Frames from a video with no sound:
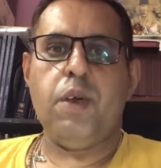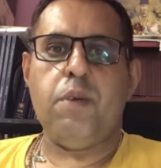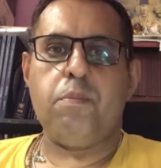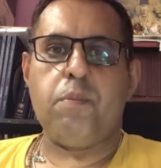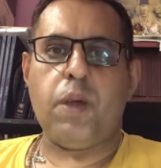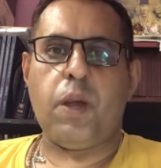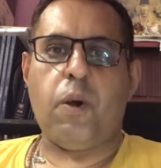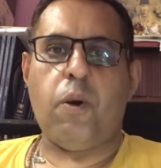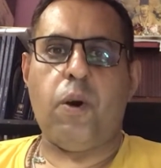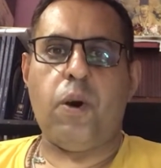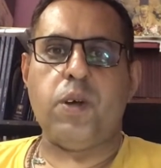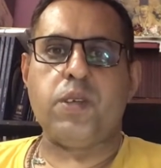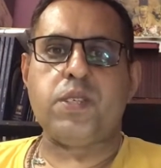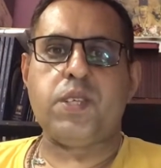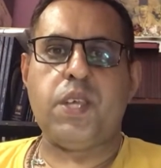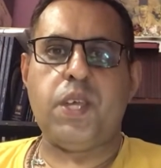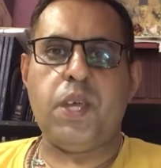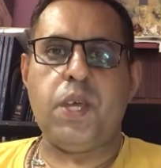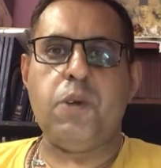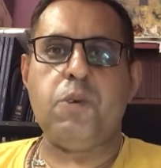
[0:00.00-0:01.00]
because
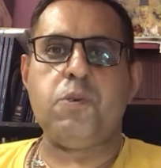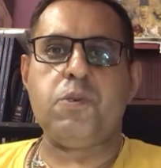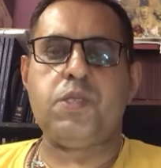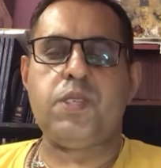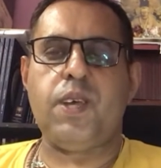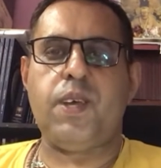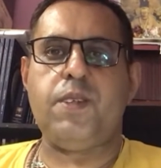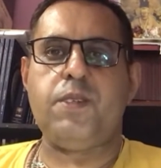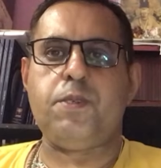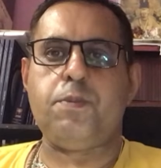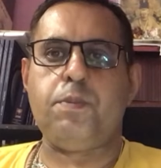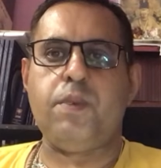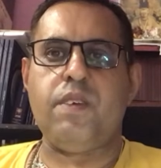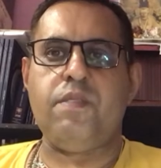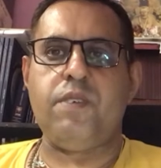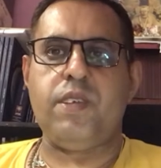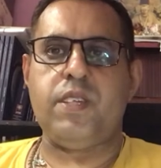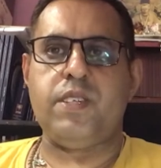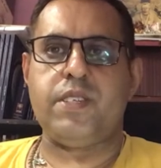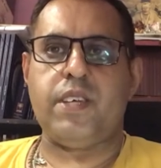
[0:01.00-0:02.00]
He who sent me
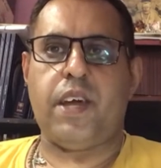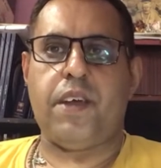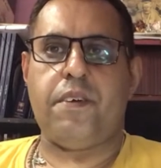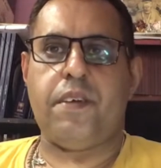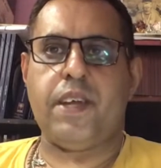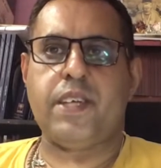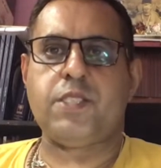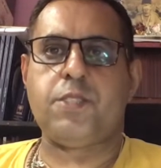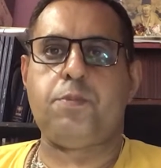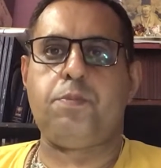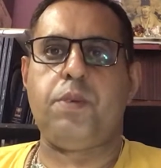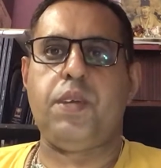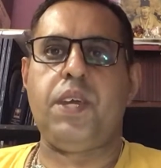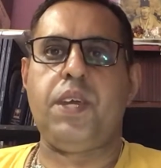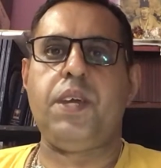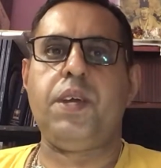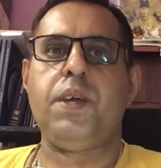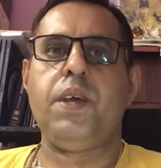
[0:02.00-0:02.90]
will direct me.